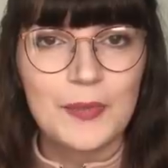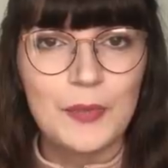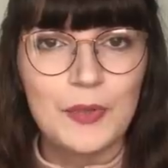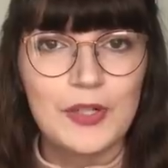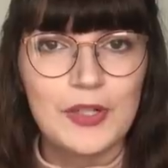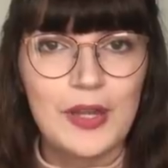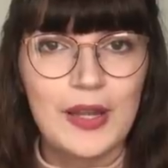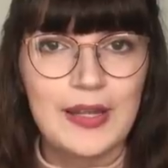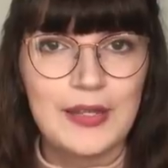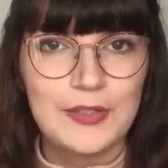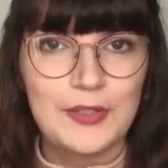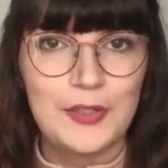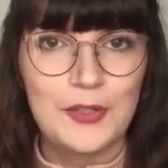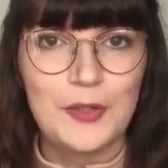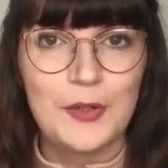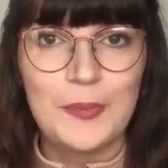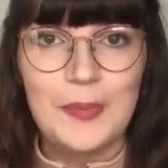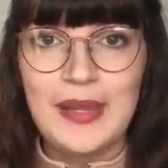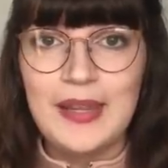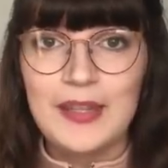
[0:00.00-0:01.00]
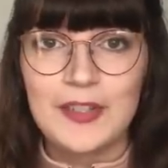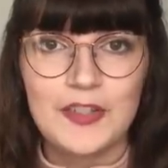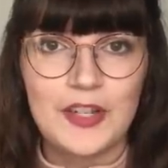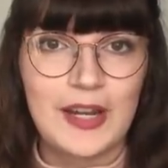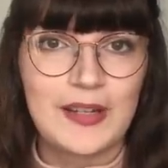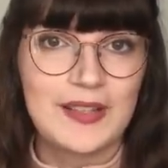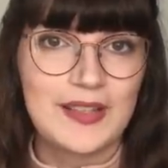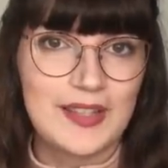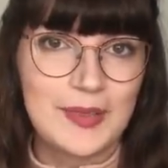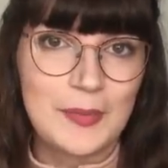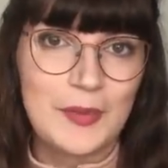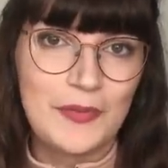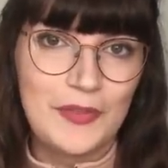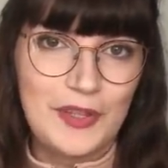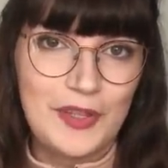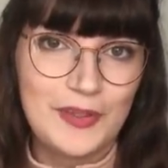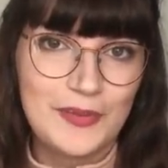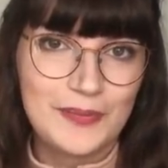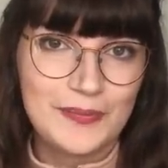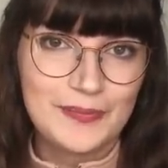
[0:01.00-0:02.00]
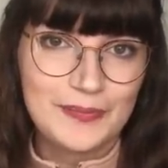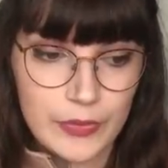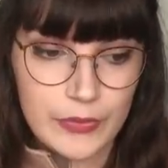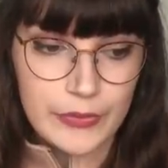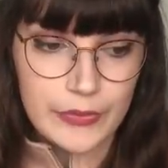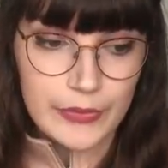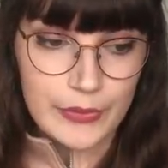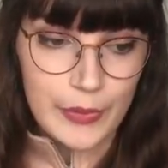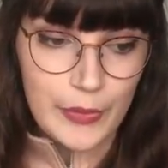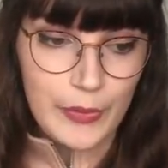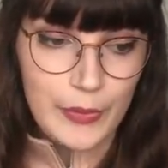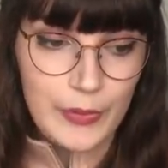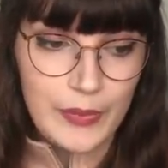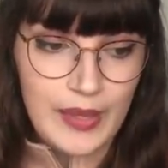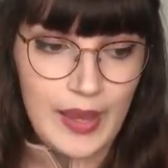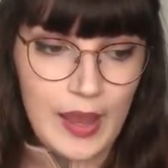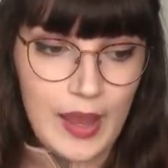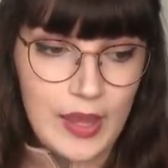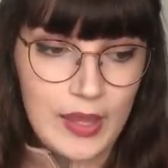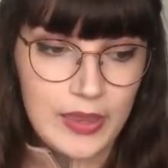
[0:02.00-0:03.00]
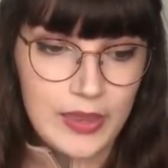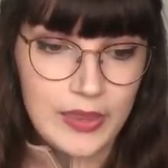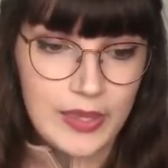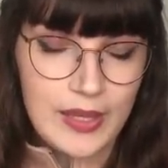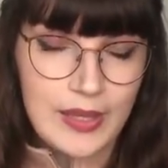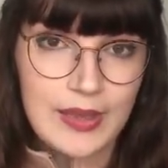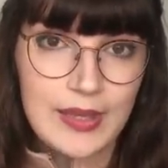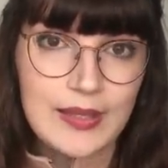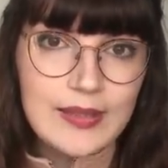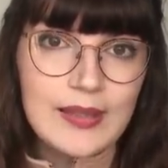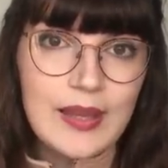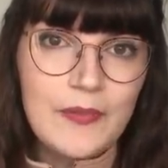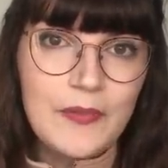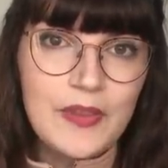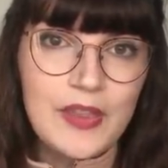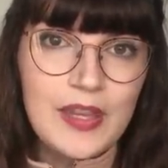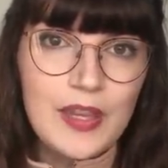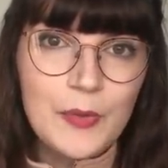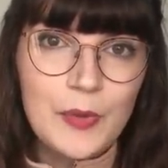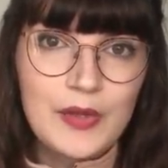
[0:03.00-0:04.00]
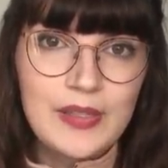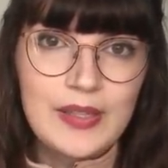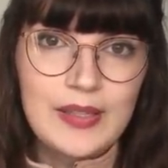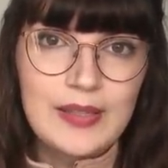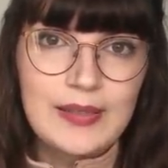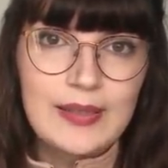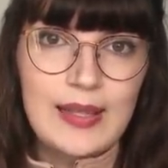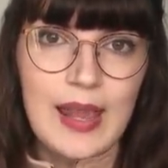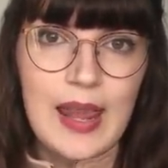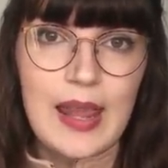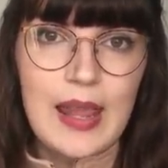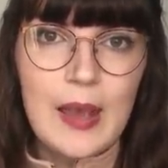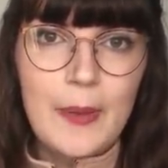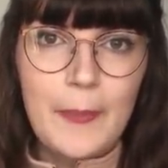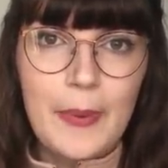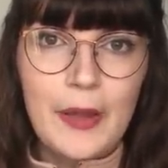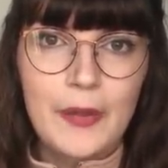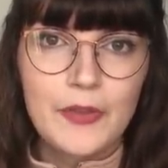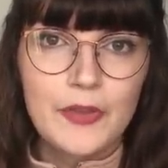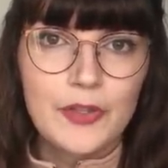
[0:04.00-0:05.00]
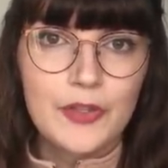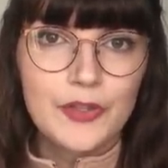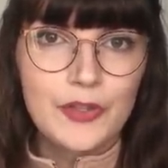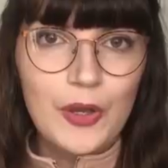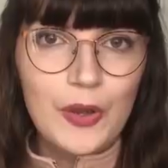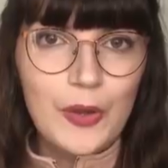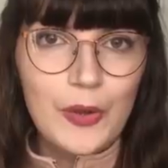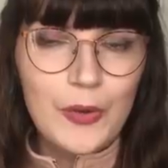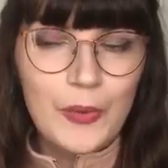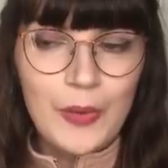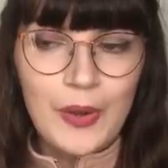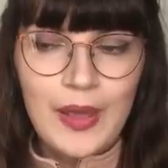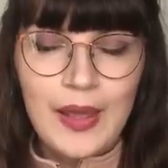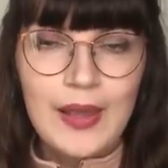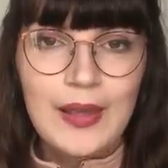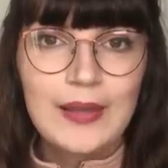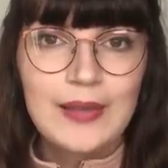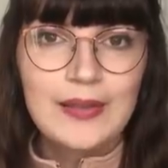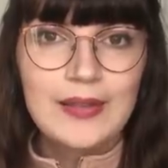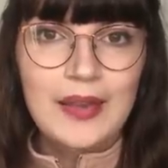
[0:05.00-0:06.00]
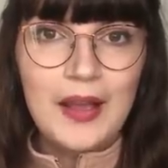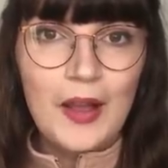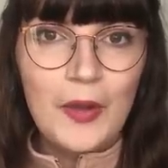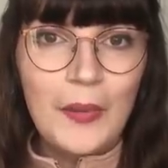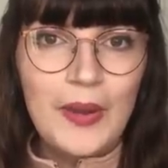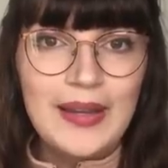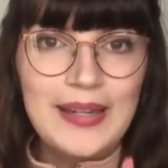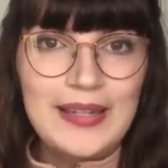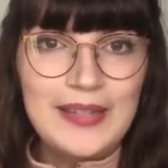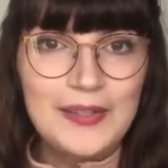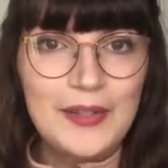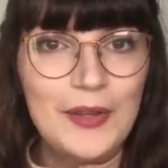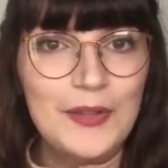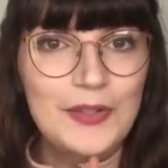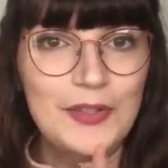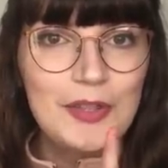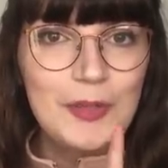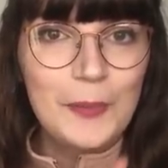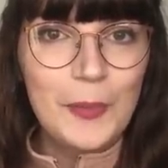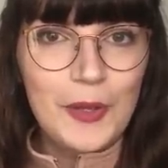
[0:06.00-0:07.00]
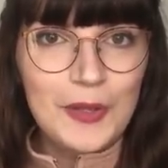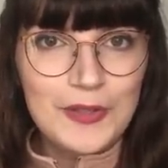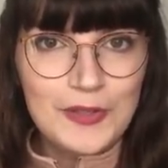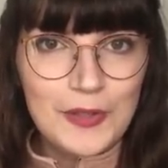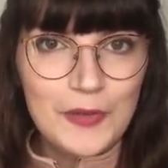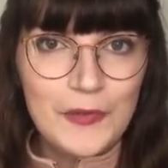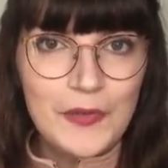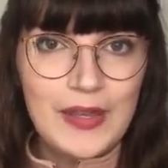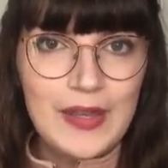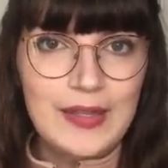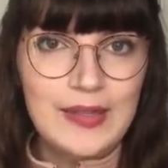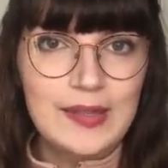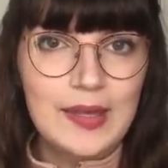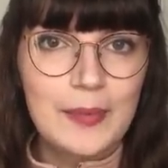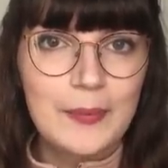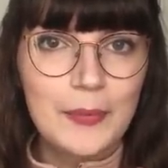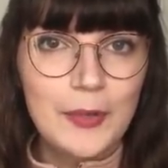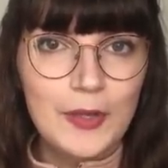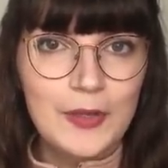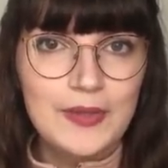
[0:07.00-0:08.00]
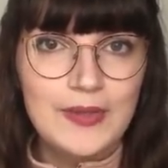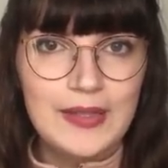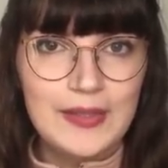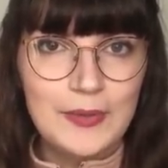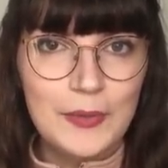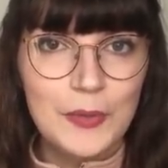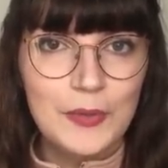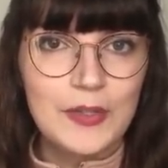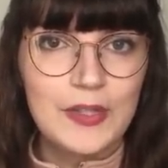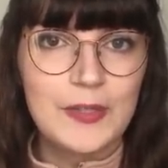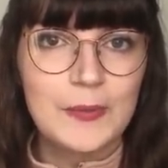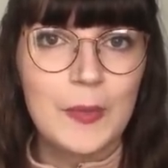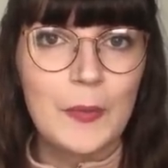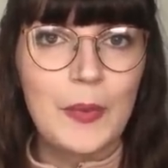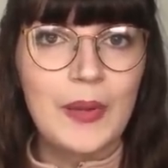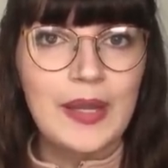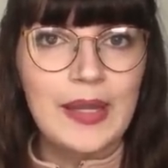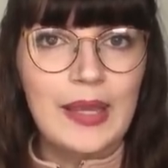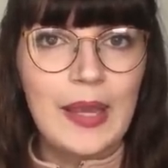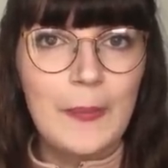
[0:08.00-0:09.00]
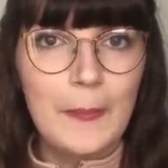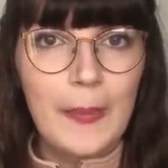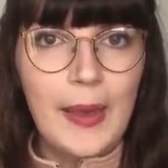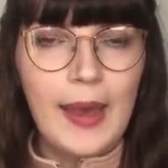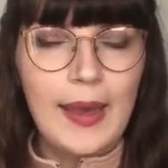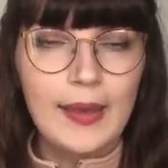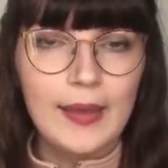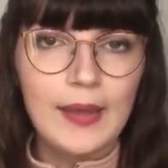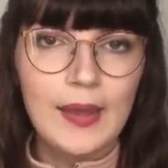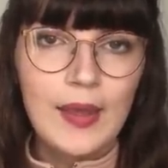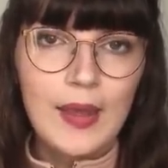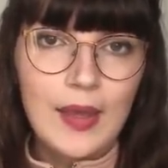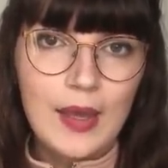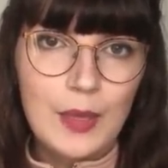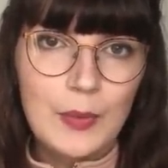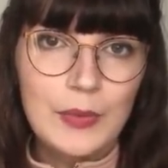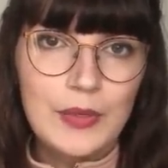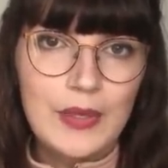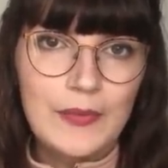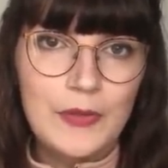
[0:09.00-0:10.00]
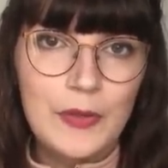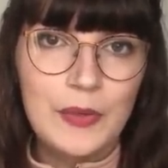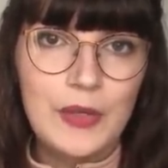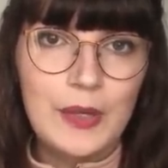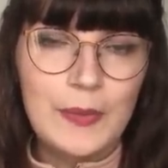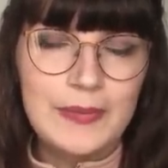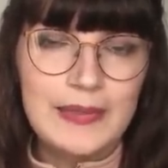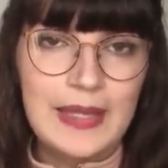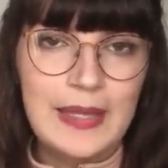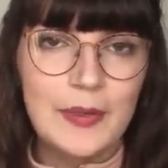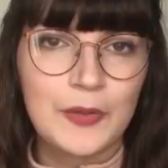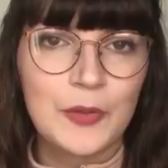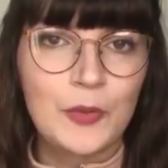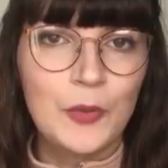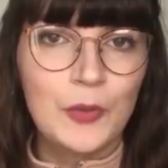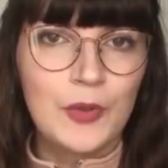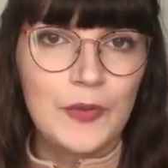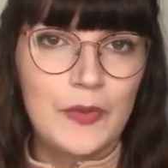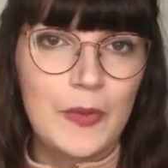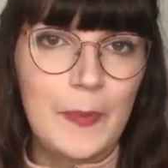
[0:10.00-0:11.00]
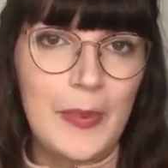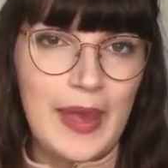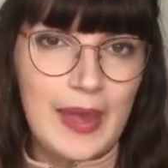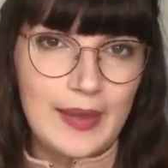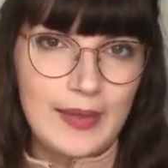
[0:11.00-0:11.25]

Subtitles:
because I would like to meet and chat to some of you. So yeah, I think that's everything I wanted to say about the show. Now I need to go to the post office and post these orders, but when I get back, I will give you an update on all of the